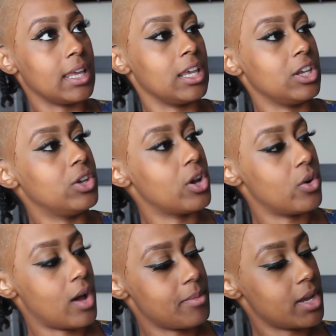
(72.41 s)
you know,
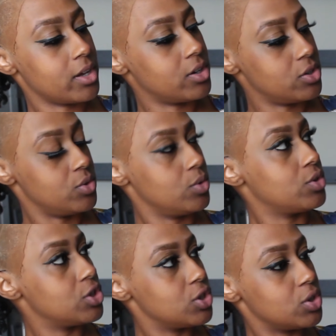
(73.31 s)
I'm not gonna do
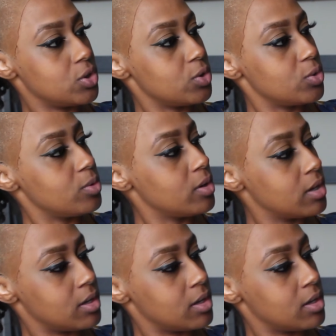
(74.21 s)
too